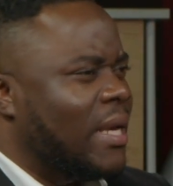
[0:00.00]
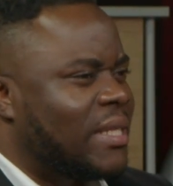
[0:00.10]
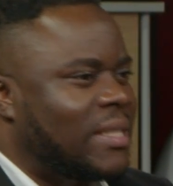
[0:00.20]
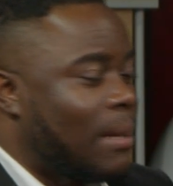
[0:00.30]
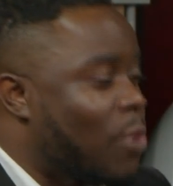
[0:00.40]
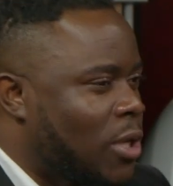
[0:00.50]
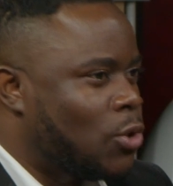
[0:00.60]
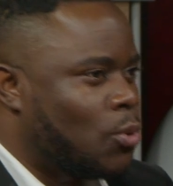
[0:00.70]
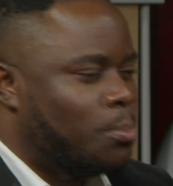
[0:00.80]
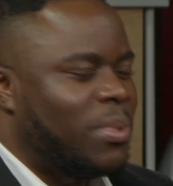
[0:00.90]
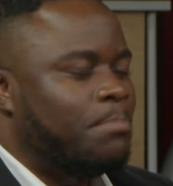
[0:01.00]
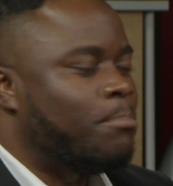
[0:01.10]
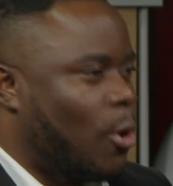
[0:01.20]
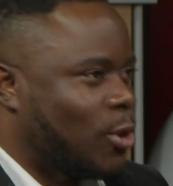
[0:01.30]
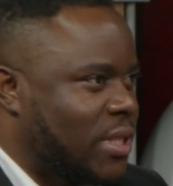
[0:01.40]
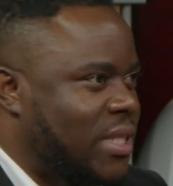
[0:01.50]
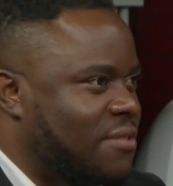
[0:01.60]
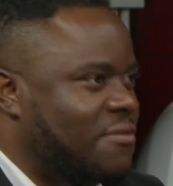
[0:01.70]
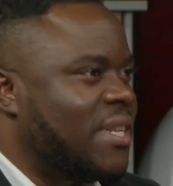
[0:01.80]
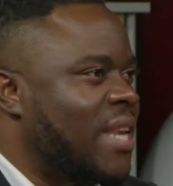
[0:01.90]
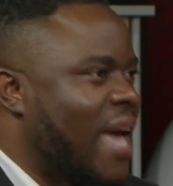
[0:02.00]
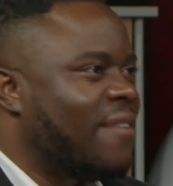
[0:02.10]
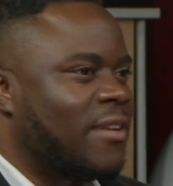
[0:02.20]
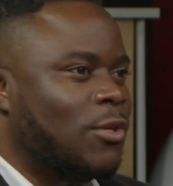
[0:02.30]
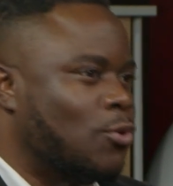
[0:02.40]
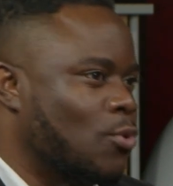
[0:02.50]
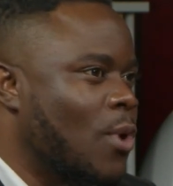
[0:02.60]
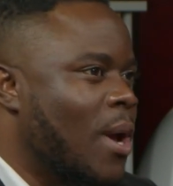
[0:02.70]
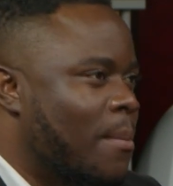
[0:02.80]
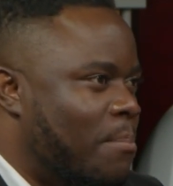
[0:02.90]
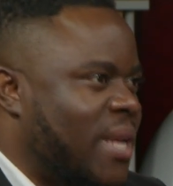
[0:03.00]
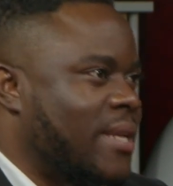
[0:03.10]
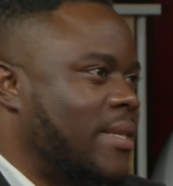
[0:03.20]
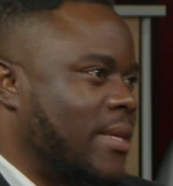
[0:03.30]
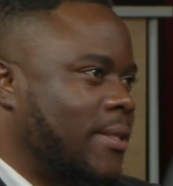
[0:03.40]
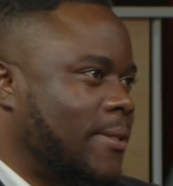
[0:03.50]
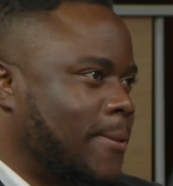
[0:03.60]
someone to be positive in life and do better things.